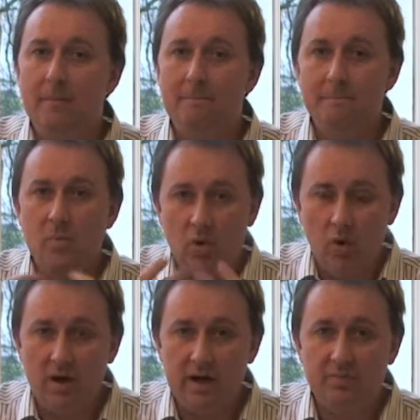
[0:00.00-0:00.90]

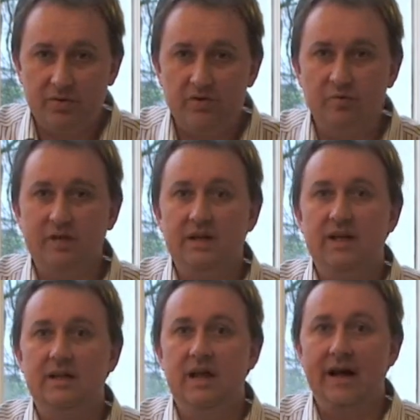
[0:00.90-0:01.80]
more improvement
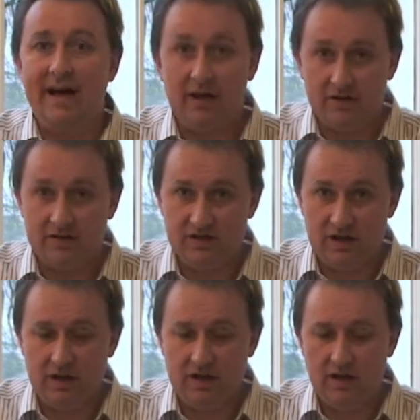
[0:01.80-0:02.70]
in their
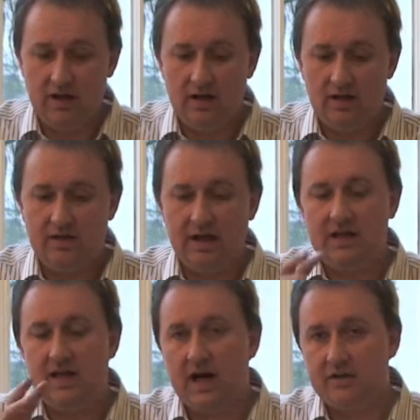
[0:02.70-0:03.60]
accuracy
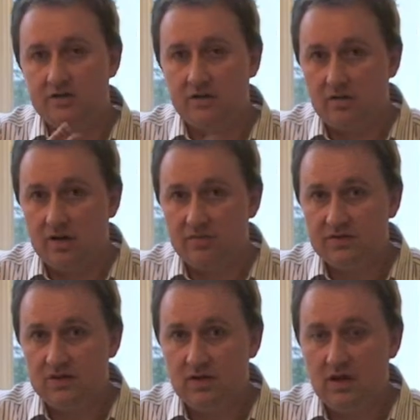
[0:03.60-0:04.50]
than the other two
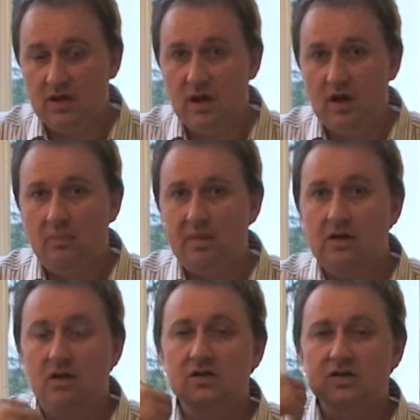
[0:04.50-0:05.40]
groups
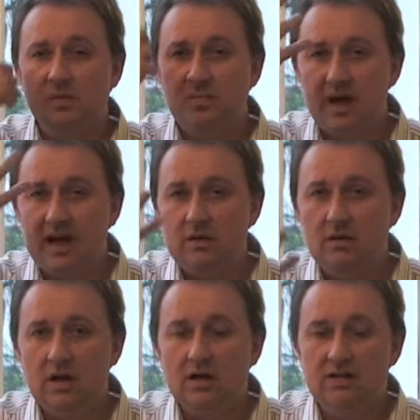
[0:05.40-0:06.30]
because the
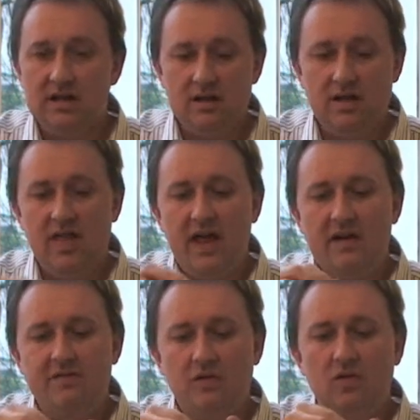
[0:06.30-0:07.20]
brain didn't
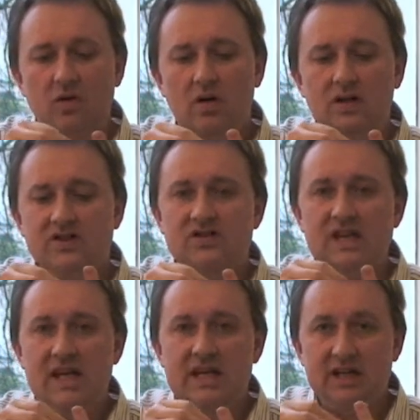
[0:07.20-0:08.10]
therefore
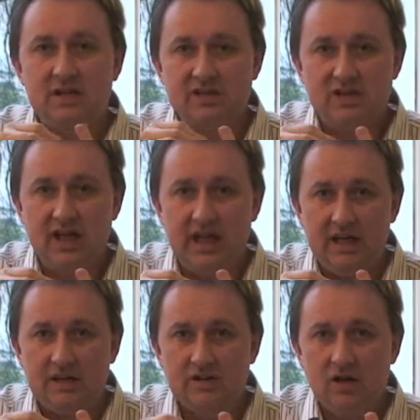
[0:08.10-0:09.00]
see any of the
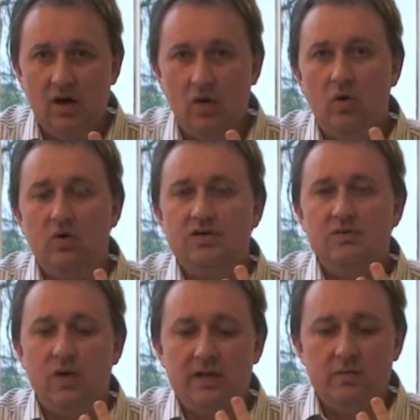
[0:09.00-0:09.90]
mistakes or
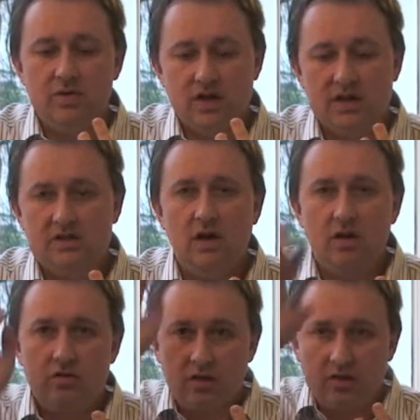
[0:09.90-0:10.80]
when you were just
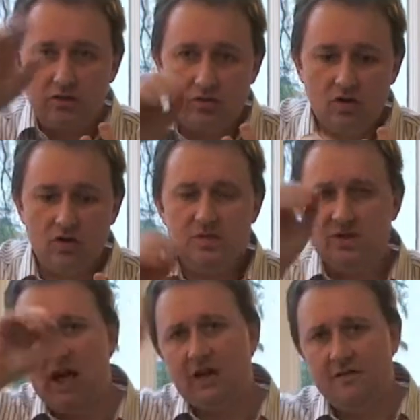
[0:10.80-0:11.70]
throwing through the hoops
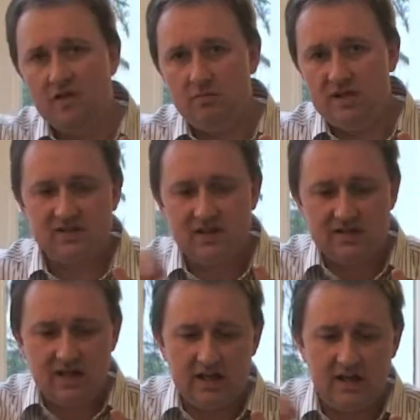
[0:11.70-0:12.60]
and you had a few
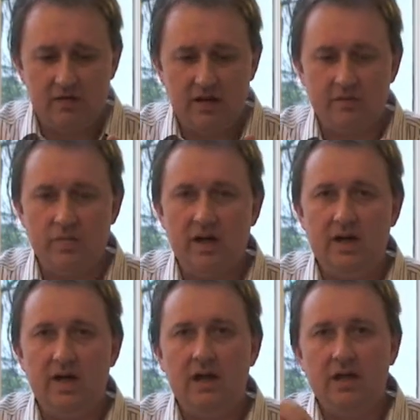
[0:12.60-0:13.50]
misses here, there and
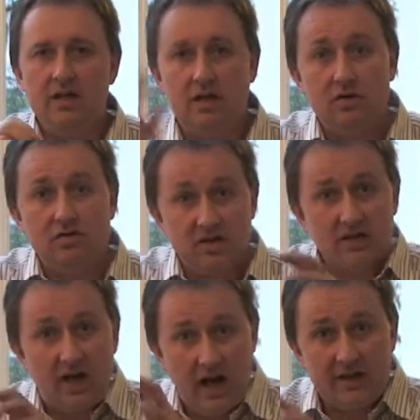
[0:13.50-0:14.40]
everywhere those
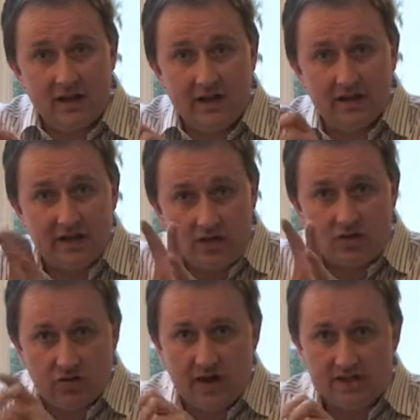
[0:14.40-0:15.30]
are the other little
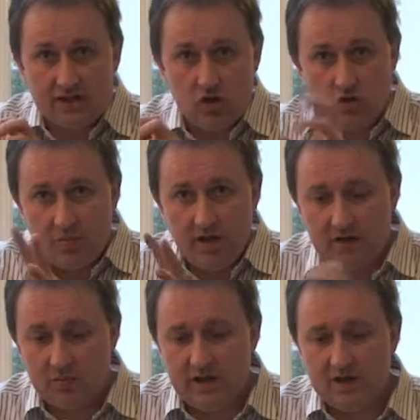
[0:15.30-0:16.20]
dendrites and neural
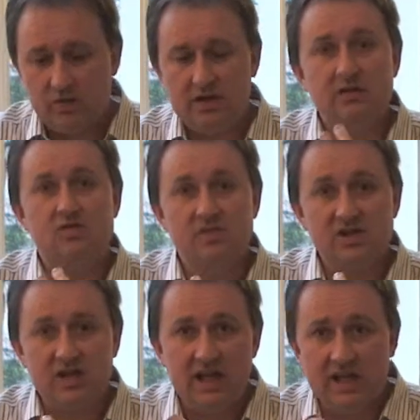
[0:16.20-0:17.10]
pathways when there's a
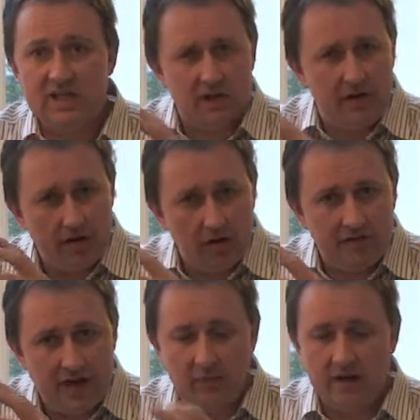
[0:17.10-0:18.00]
mistake, it's going
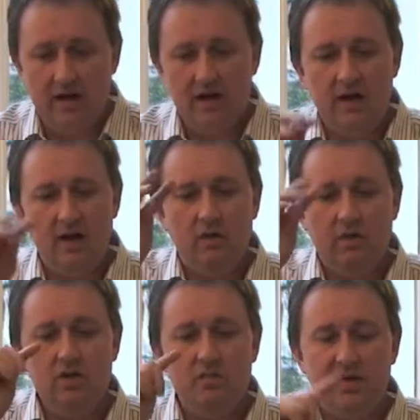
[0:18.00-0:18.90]
off that way.
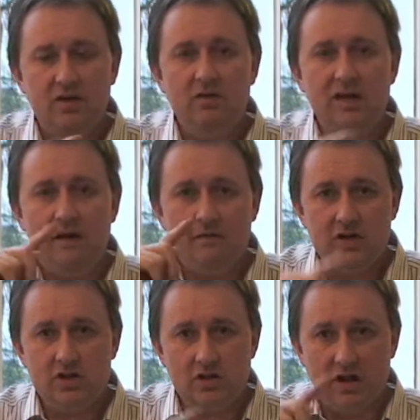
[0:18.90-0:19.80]
When you purely
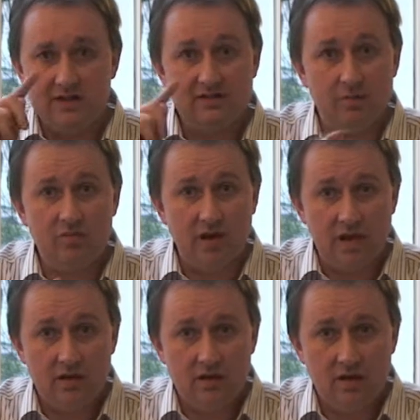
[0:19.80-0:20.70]
visualize something
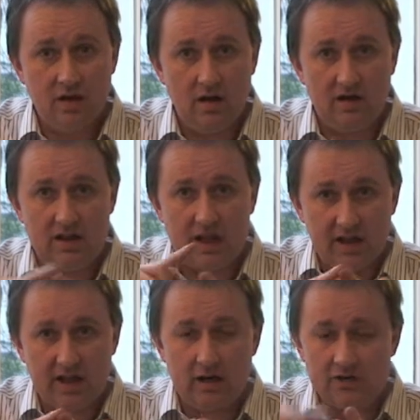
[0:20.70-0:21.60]
and
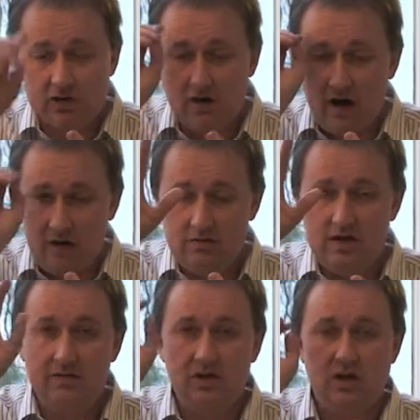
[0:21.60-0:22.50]
nothing else, and you're
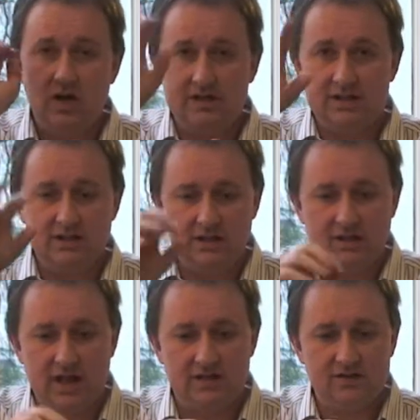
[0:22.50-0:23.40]
only visualizing
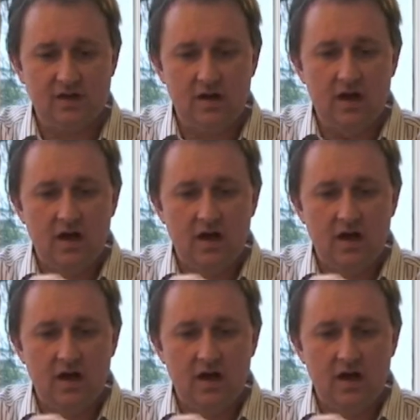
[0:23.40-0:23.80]
success,